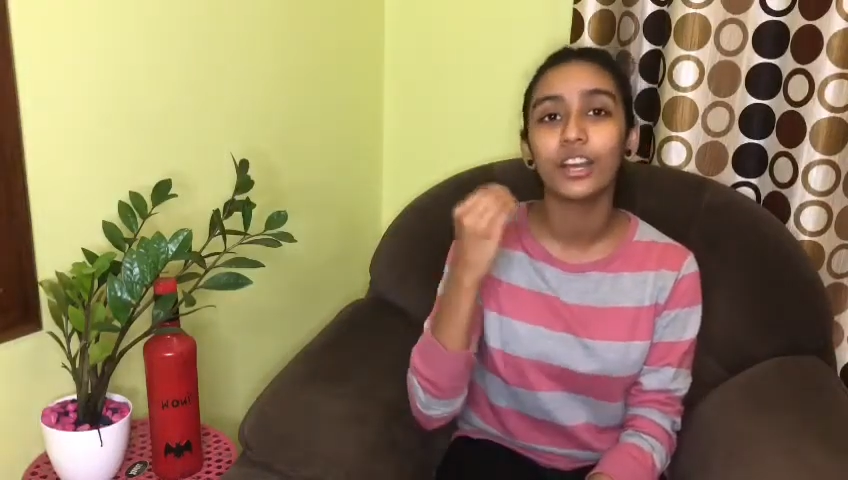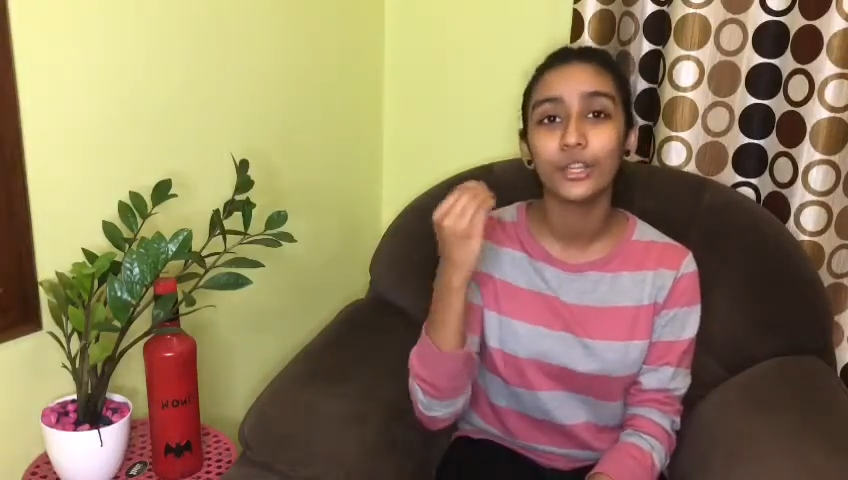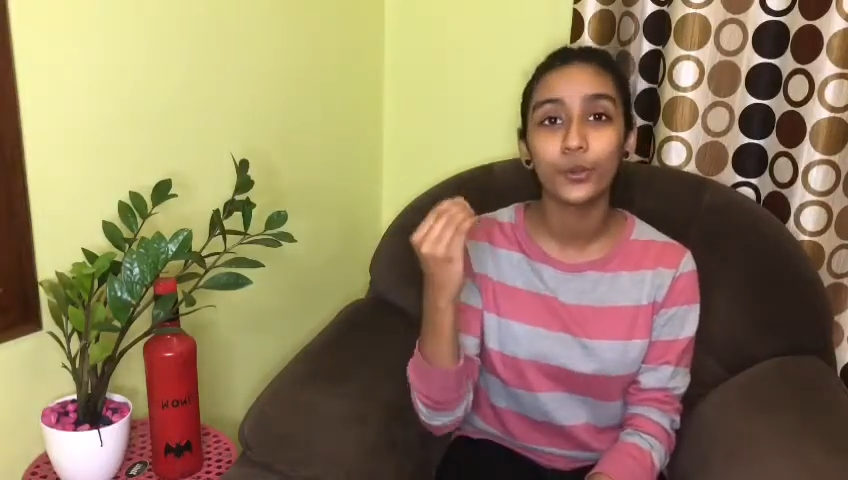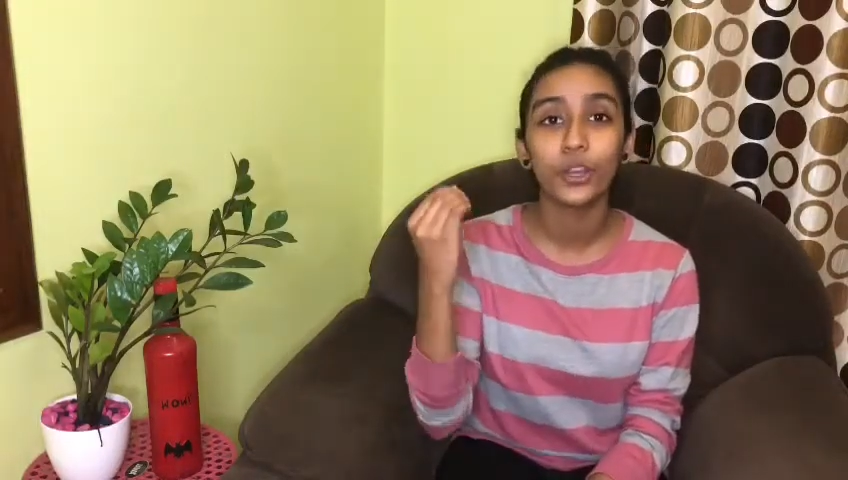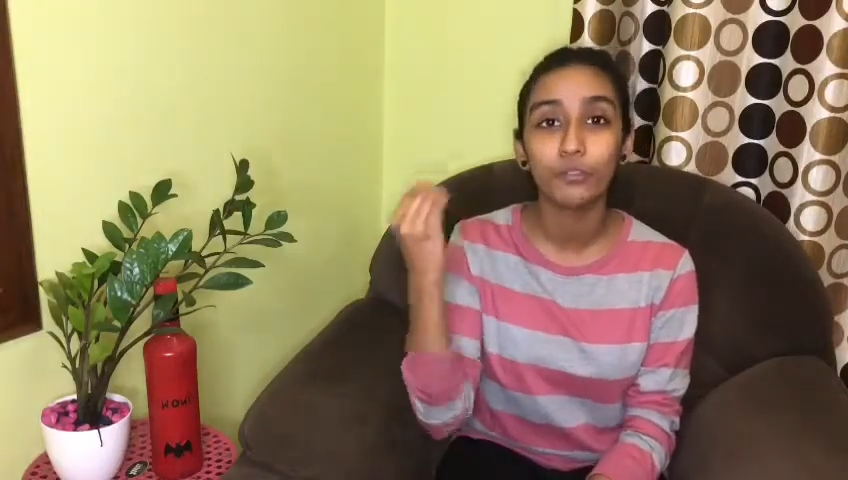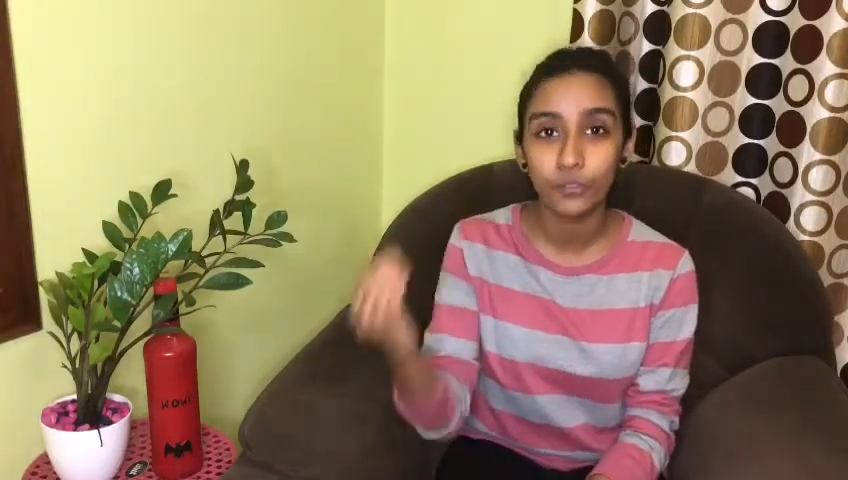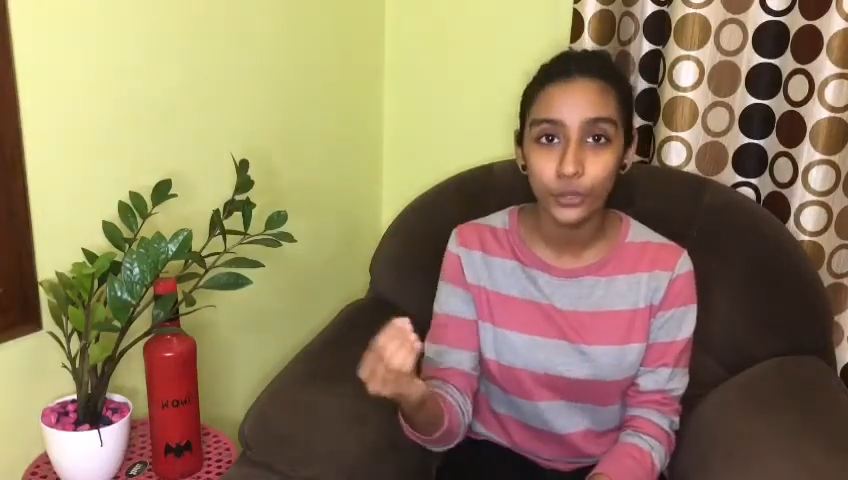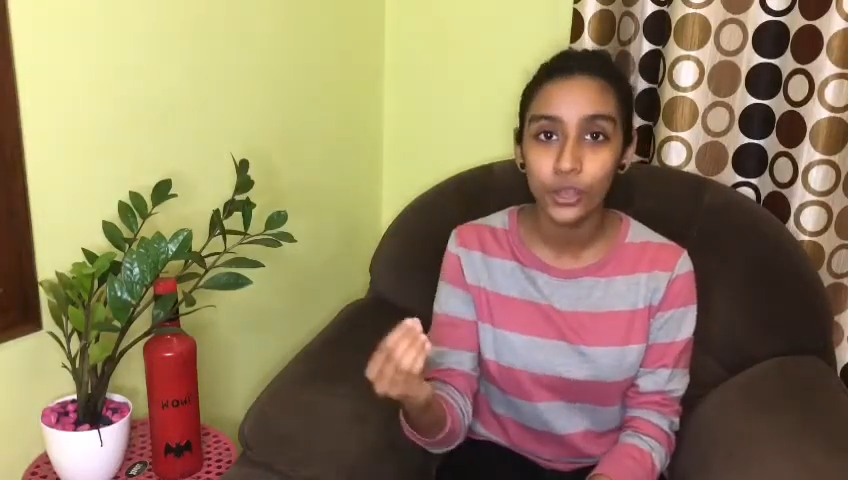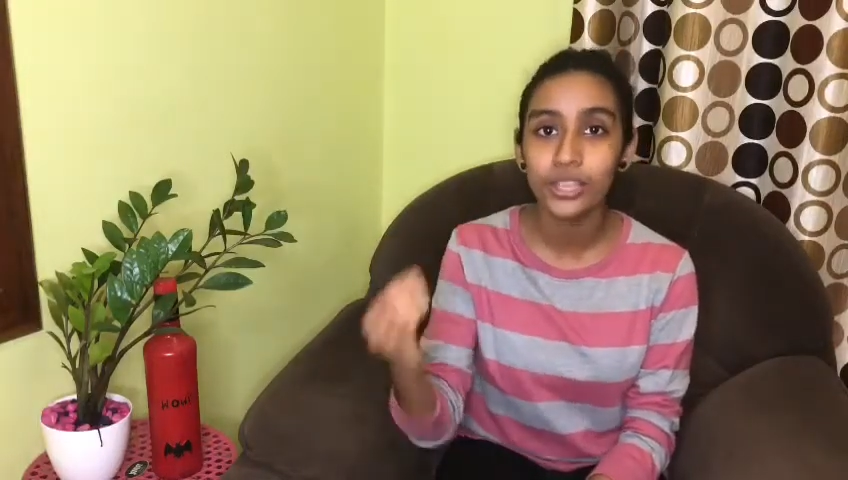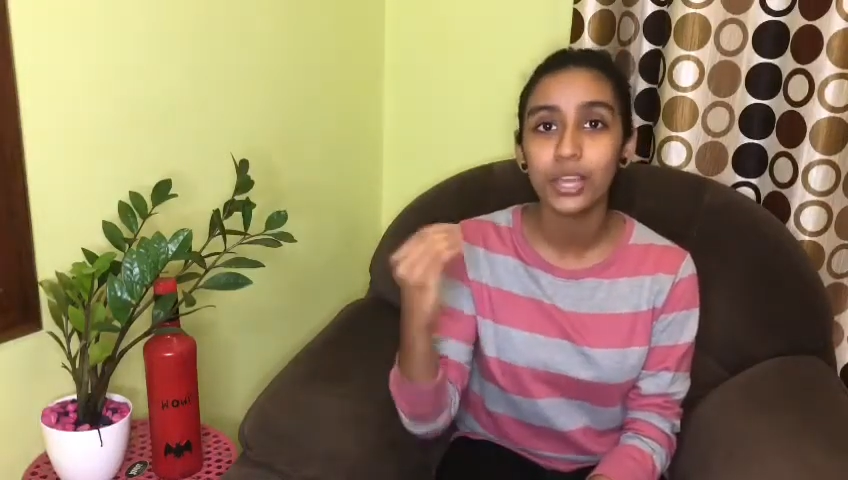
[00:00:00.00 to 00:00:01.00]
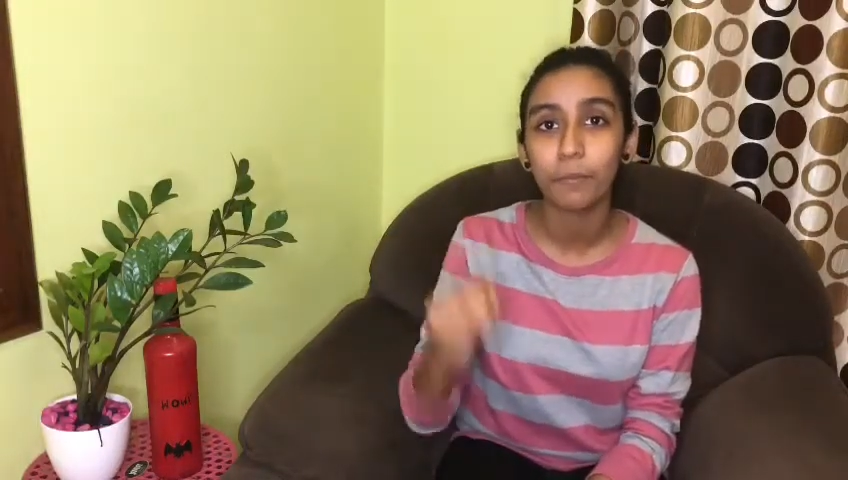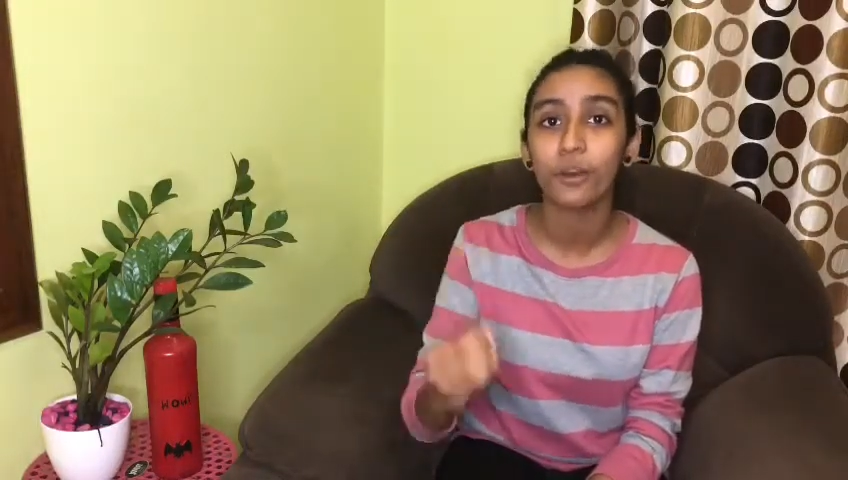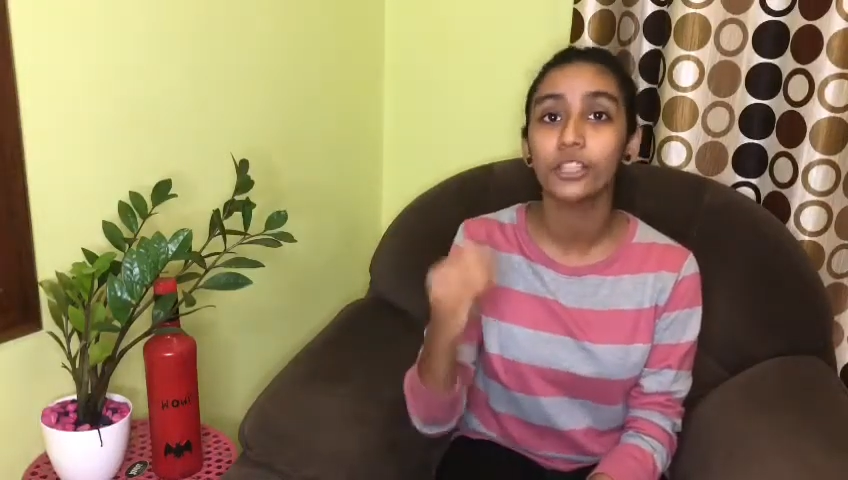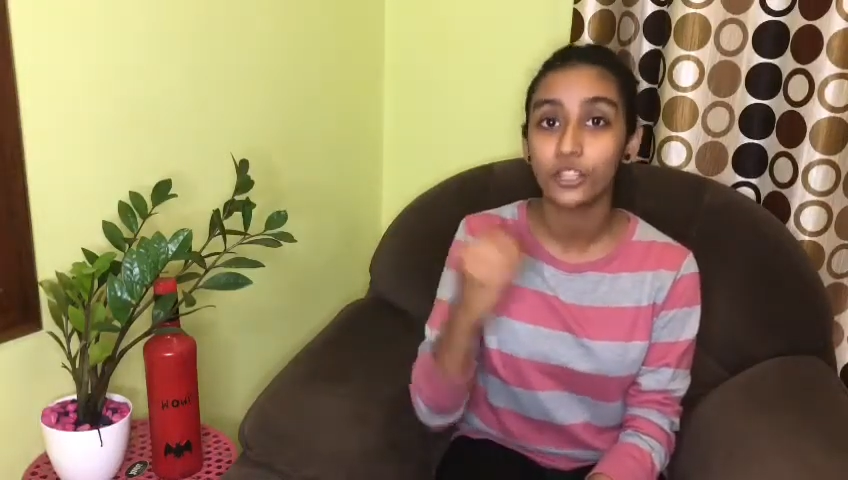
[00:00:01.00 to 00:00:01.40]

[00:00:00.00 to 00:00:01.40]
your viewers upon the